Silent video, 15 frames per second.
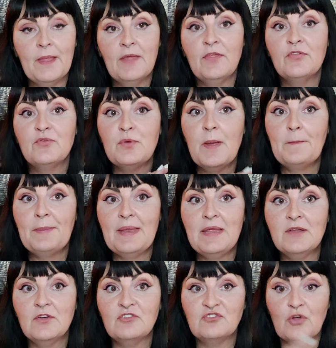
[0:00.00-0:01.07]
The Three of
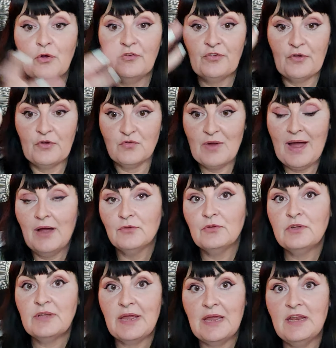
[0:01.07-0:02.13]
Pentacles shows a
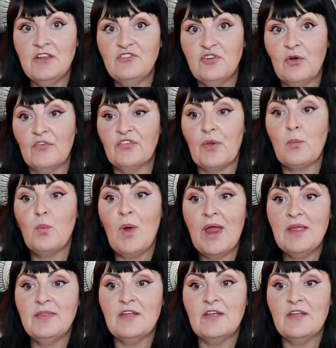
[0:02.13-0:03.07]
grounded energy of some way